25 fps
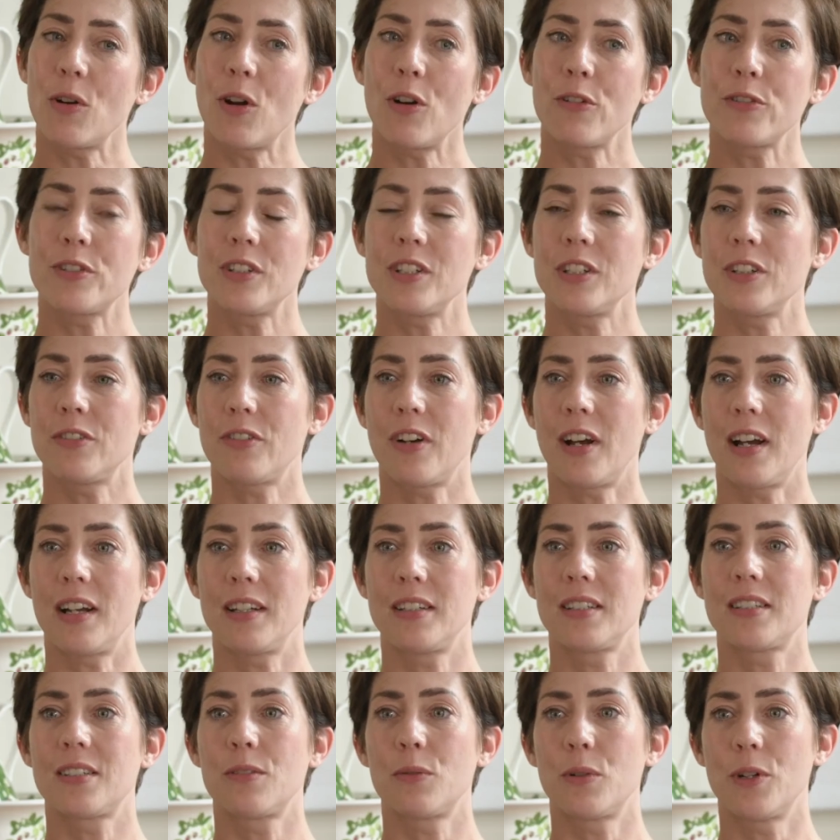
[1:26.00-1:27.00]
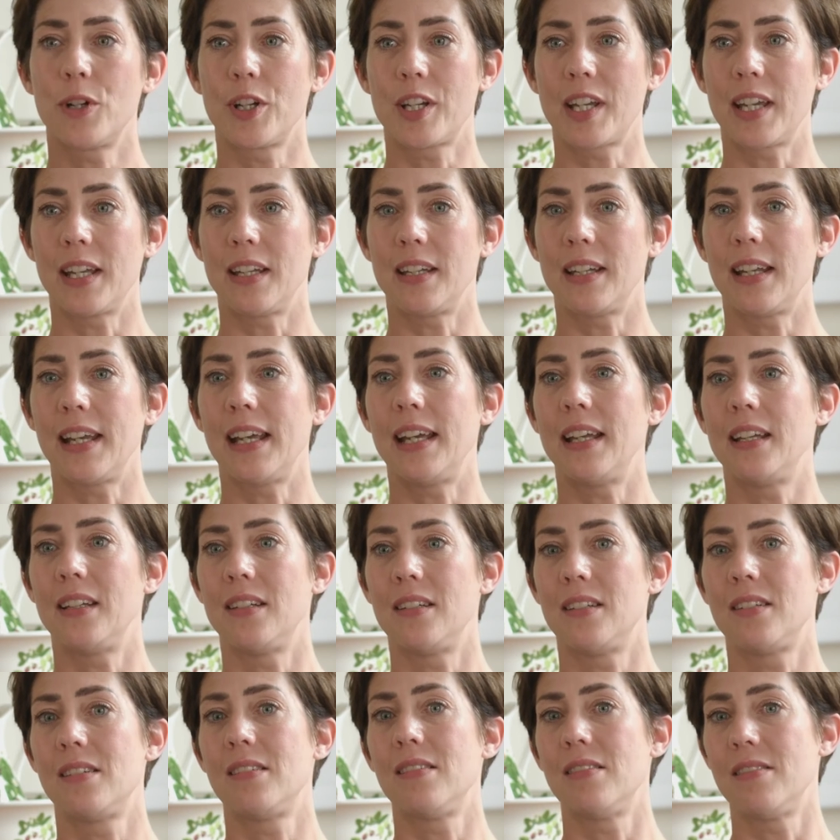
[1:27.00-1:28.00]
often you find working
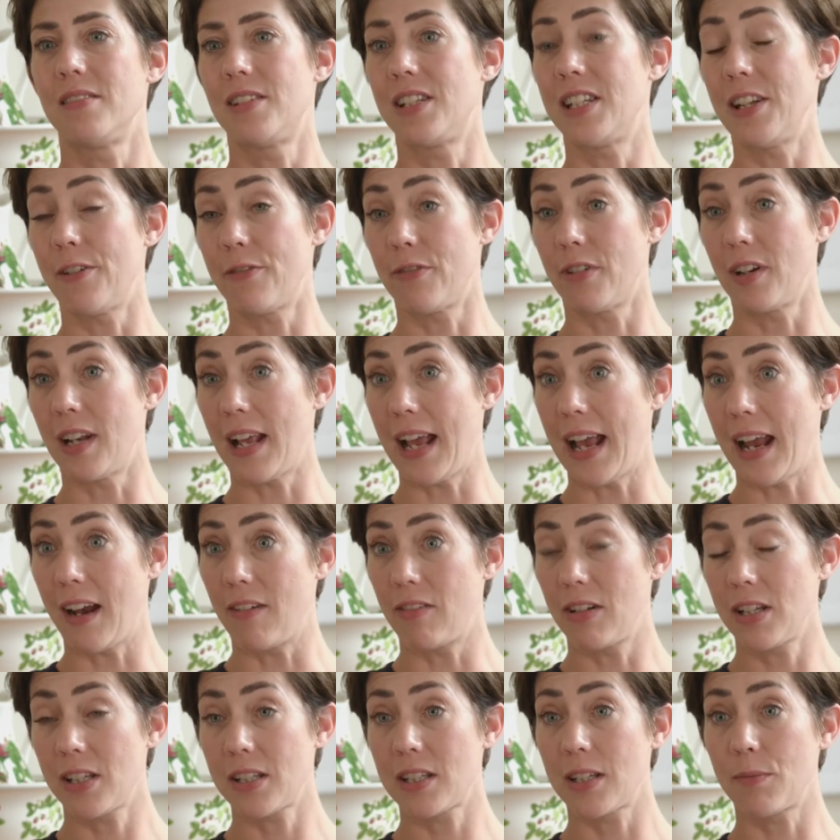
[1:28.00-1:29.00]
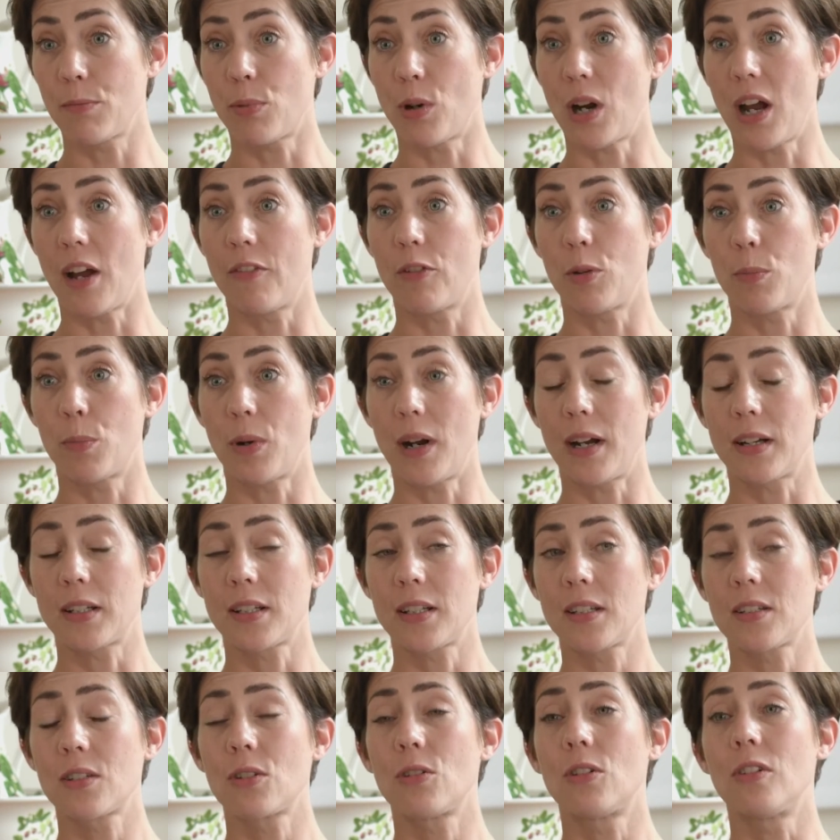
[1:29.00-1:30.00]
in different areas in private
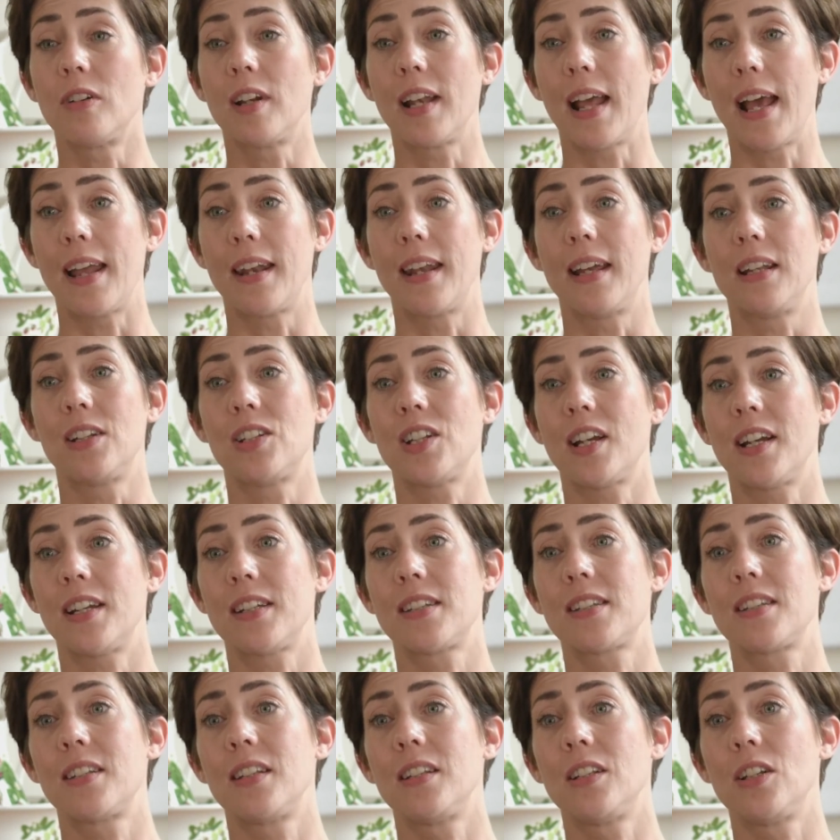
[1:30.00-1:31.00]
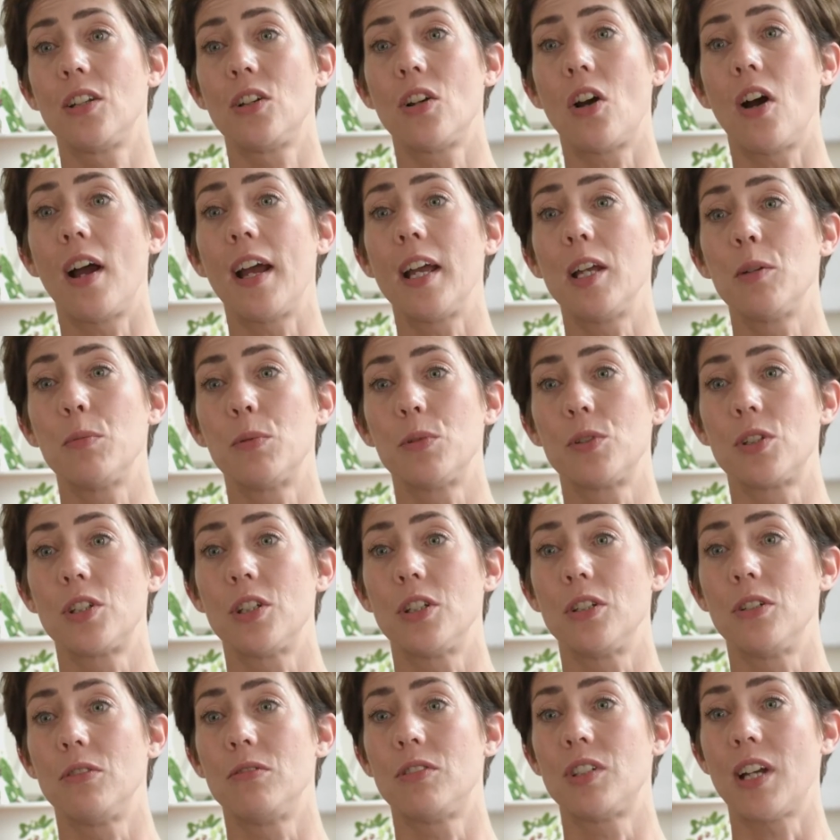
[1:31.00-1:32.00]
practice or in NHS that you're not able
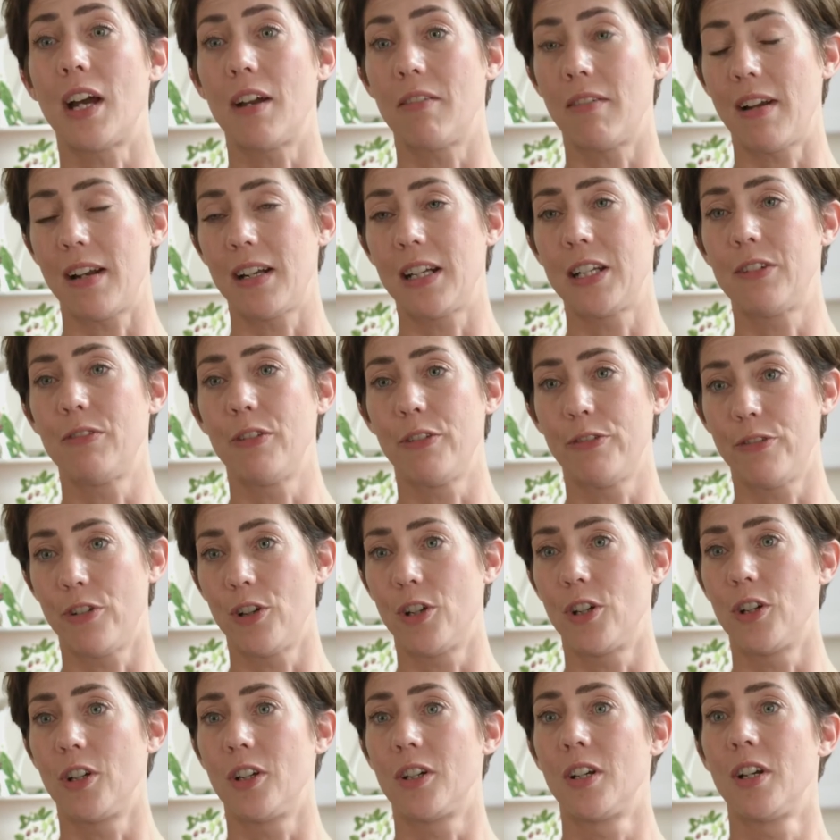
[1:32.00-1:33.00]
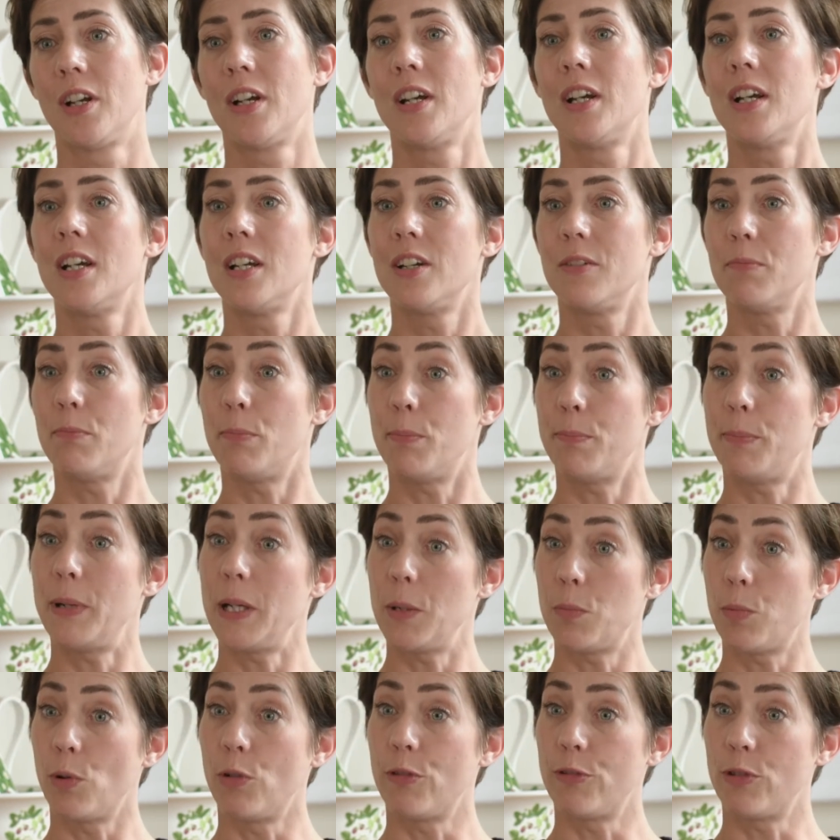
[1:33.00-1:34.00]
to directly refer
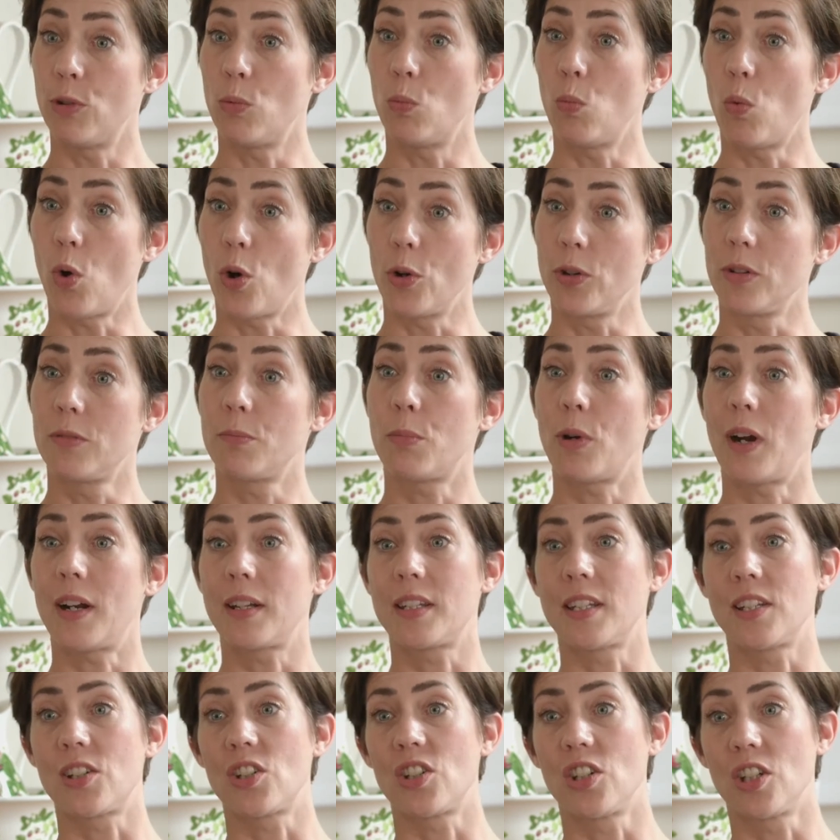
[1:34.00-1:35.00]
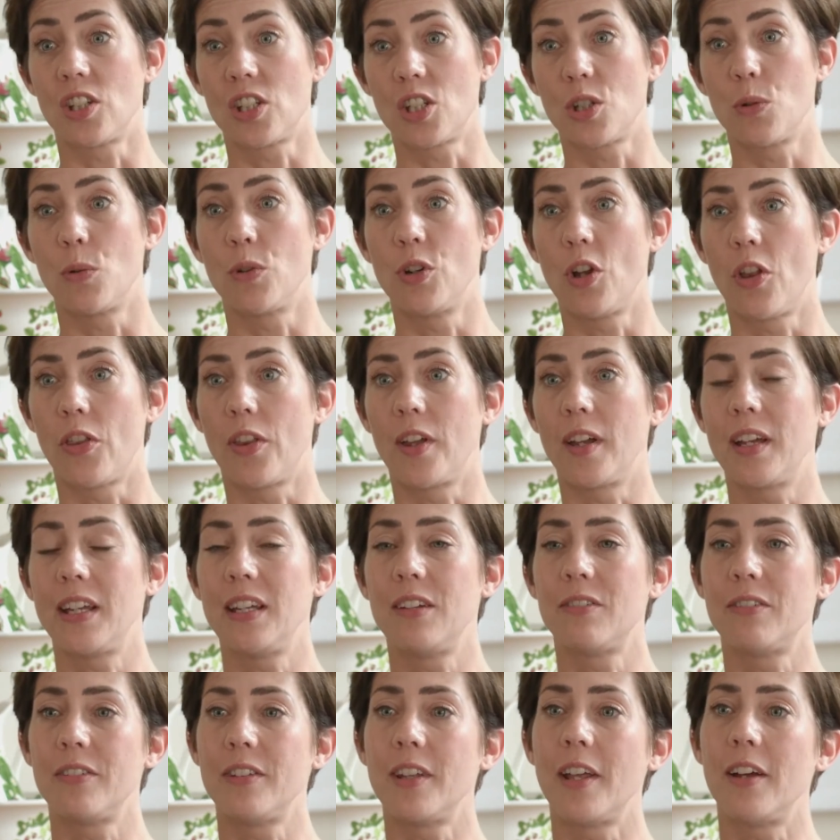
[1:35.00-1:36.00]
people from one practitioner to another,
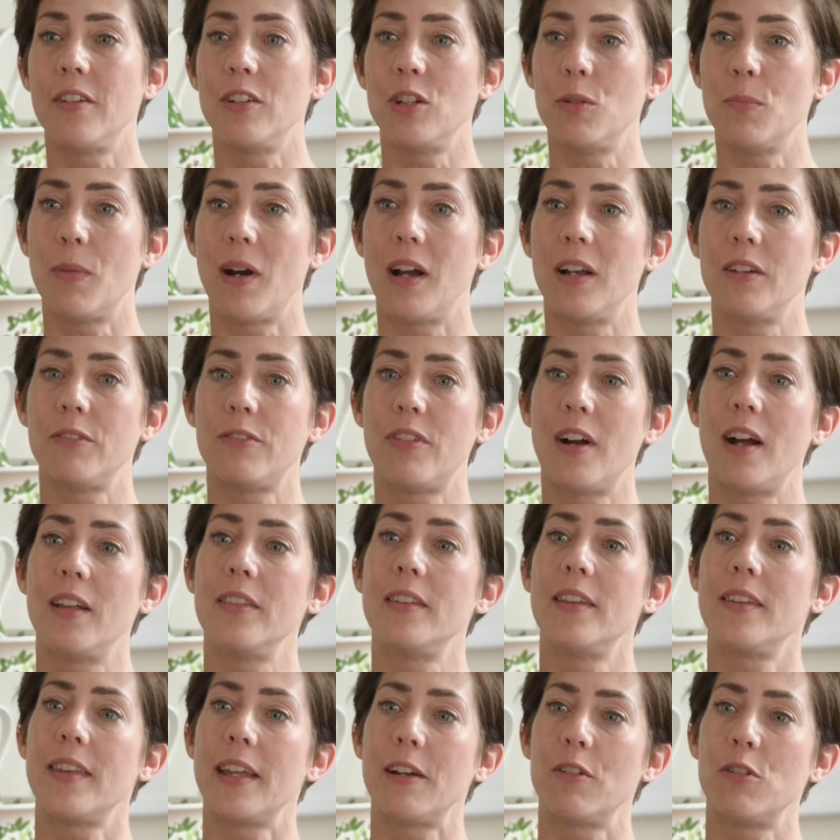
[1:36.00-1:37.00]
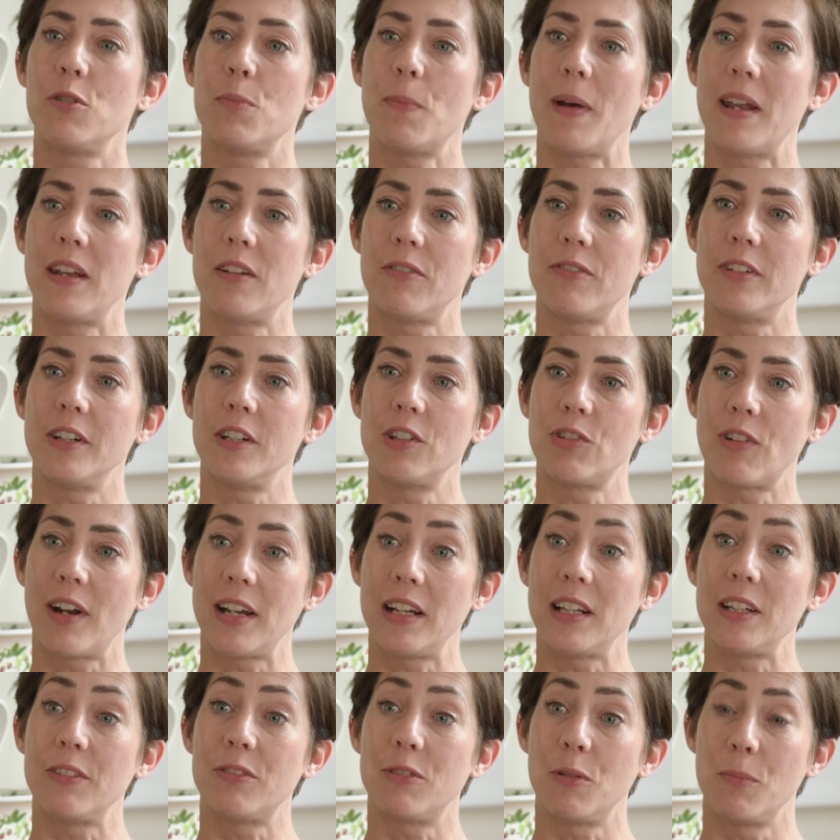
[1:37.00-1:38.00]
even though you might find that they would benefit greatly
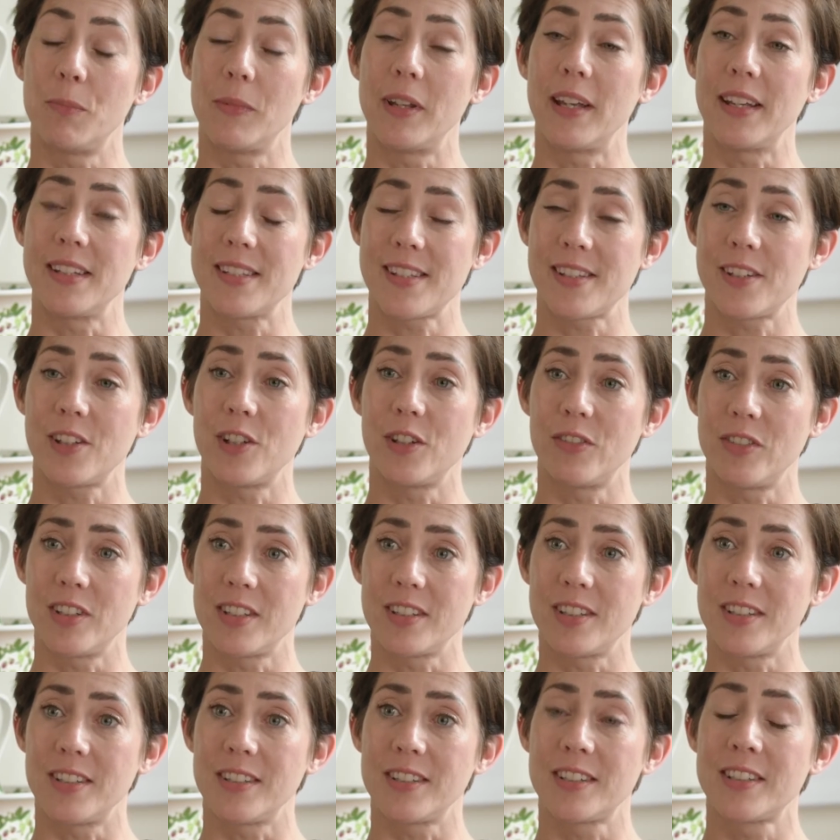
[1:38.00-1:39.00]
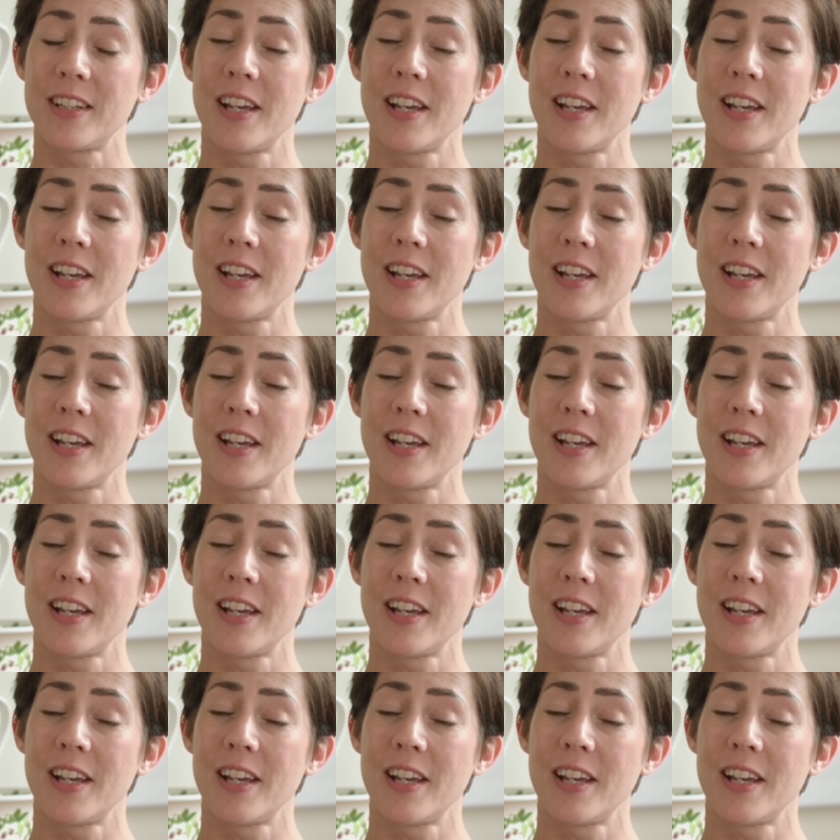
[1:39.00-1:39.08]
from their services.